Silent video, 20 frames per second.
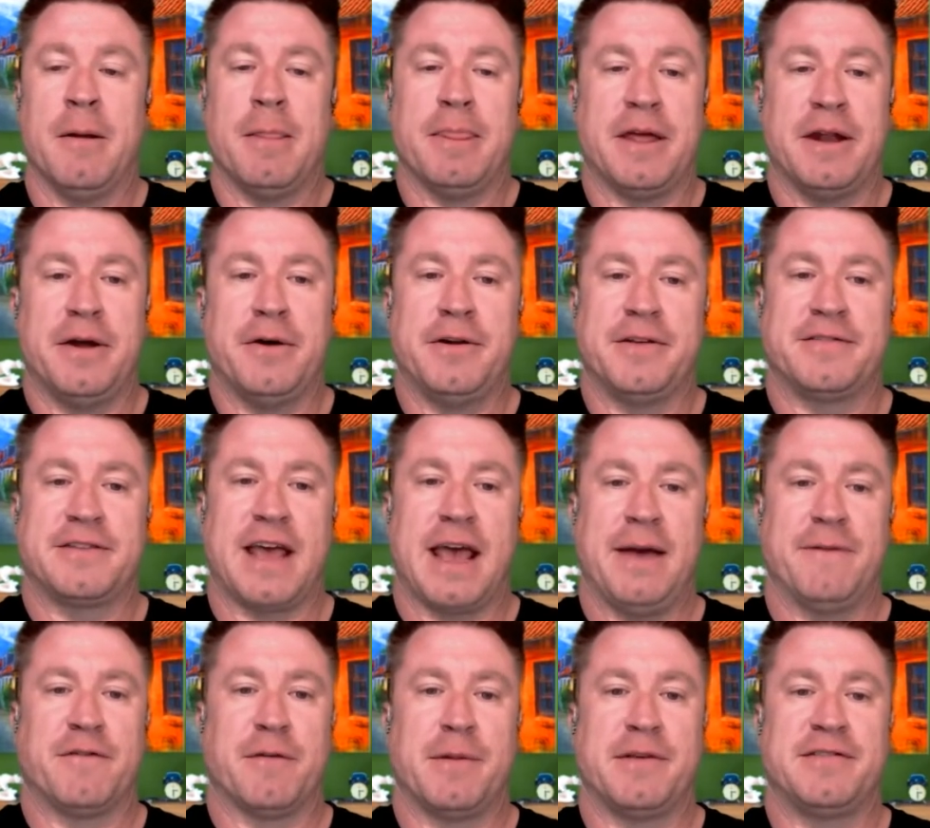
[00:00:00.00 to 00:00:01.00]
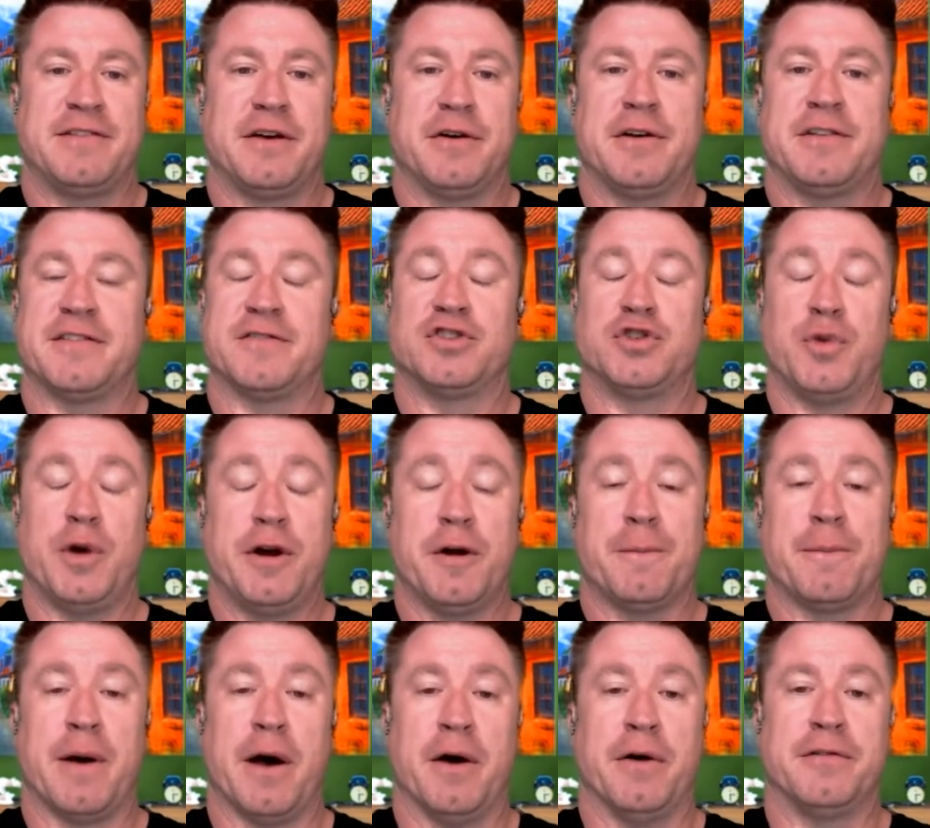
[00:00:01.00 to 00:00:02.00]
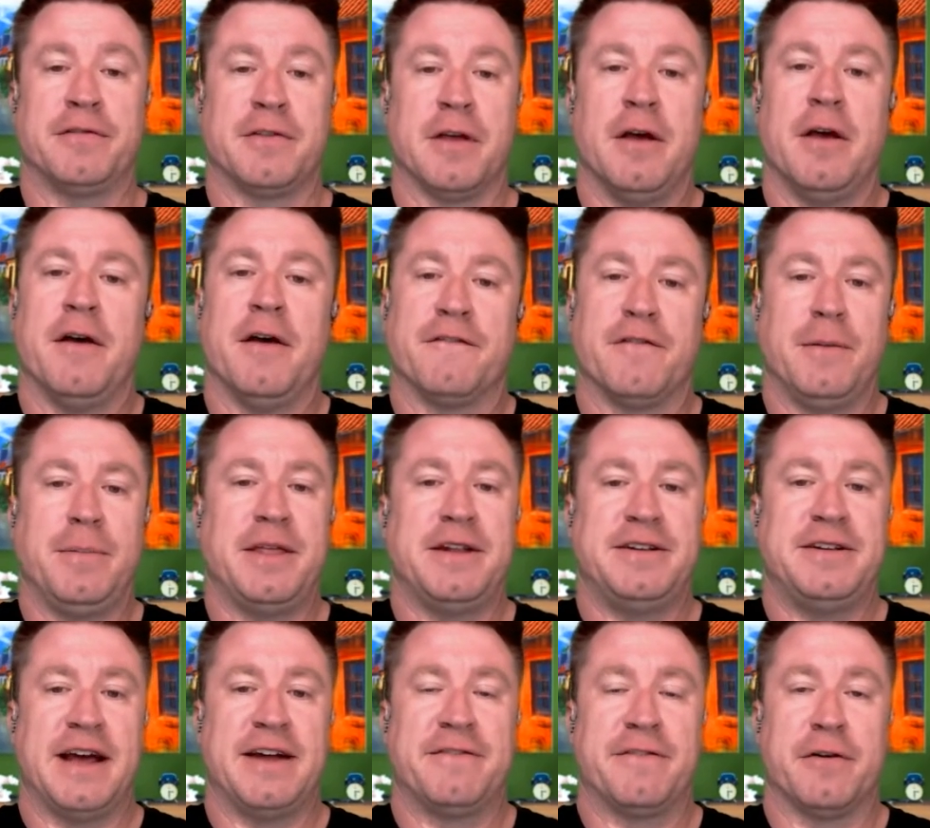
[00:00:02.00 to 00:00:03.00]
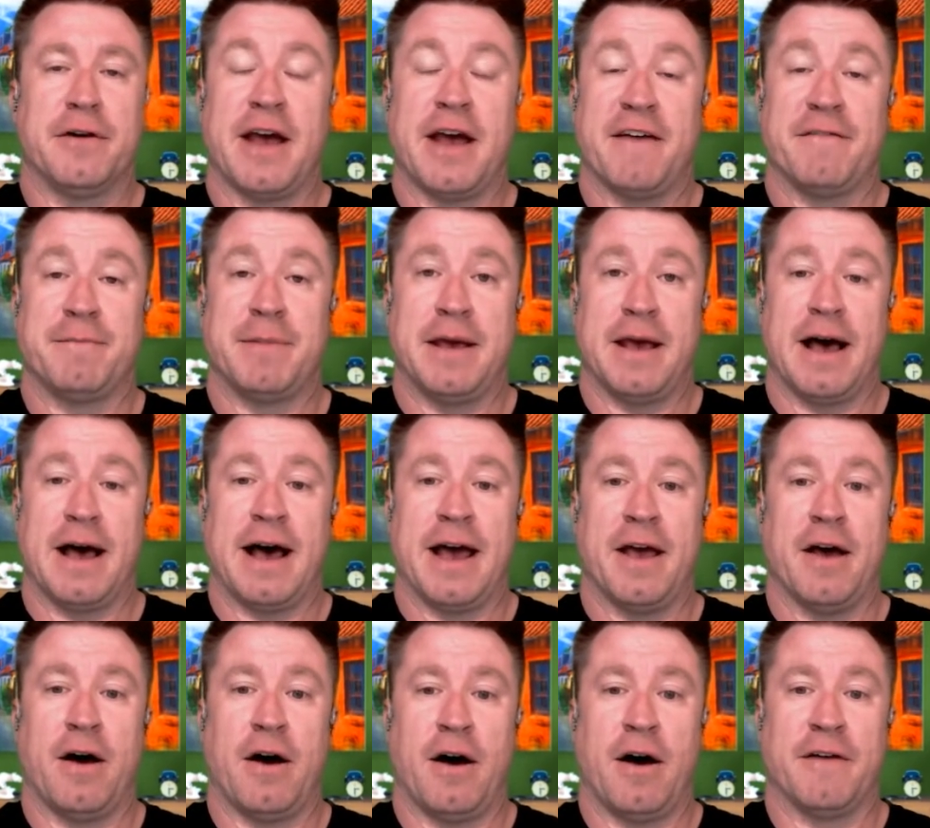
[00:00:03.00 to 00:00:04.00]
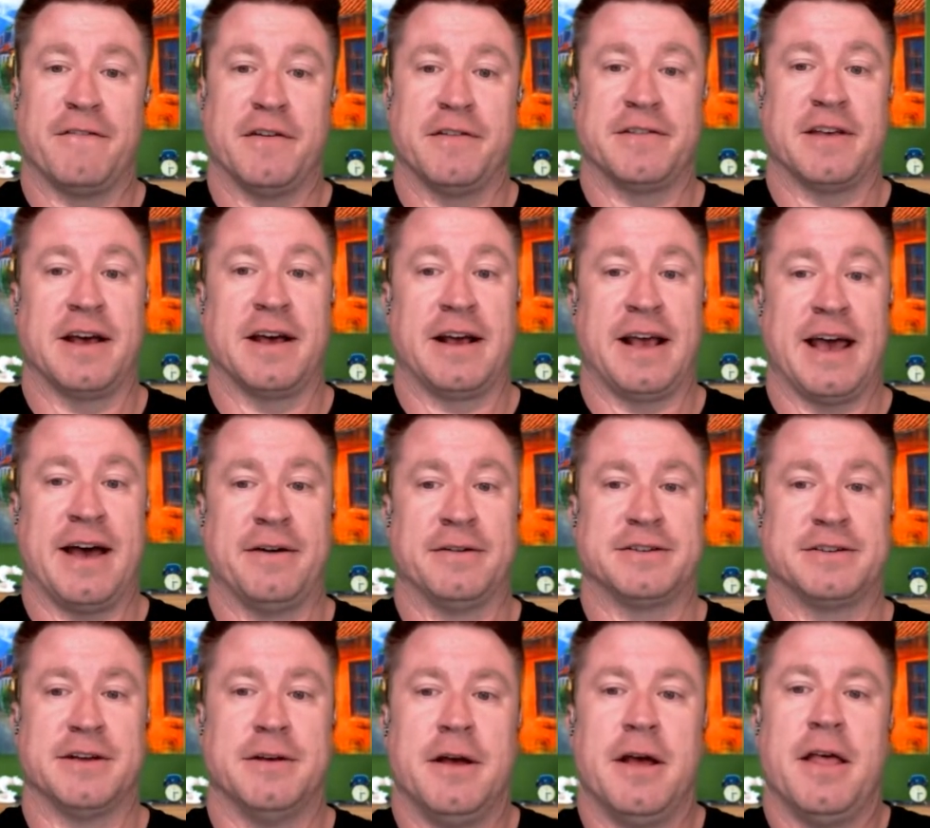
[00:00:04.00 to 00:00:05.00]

The notice came from a series of Twitter posts from the Denver FBI office account.